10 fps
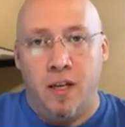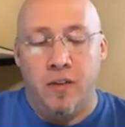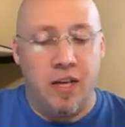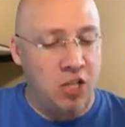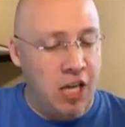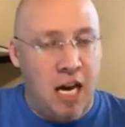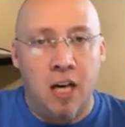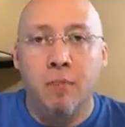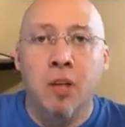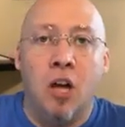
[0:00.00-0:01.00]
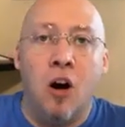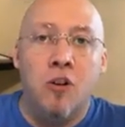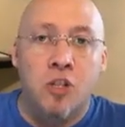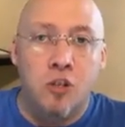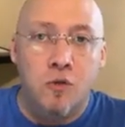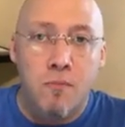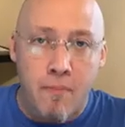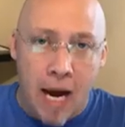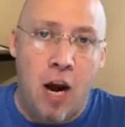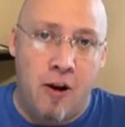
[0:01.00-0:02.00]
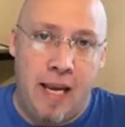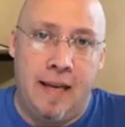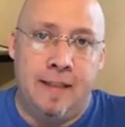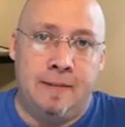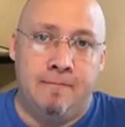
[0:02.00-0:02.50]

That child belonged to Mary.